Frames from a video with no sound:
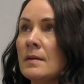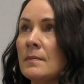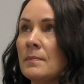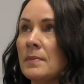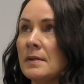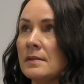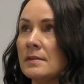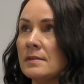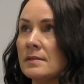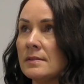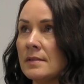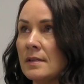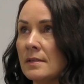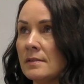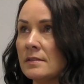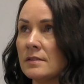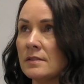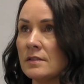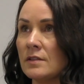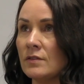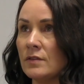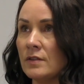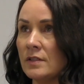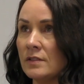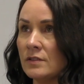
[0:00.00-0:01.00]
But since
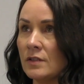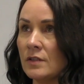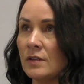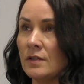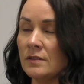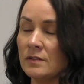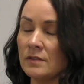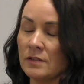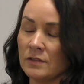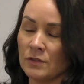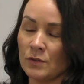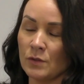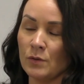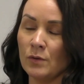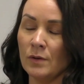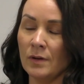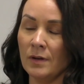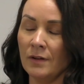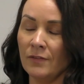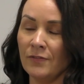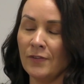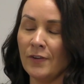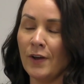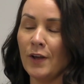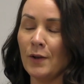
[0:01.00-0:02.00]
the return to
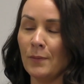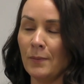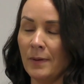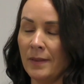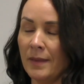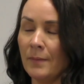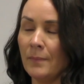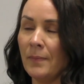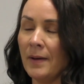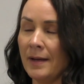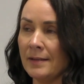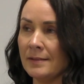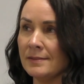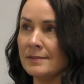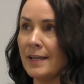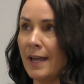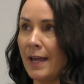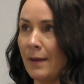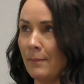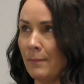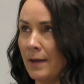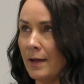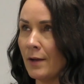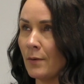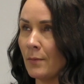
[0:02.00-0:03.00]
school following the
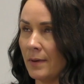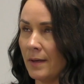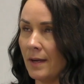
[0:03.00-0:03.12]
pandemic,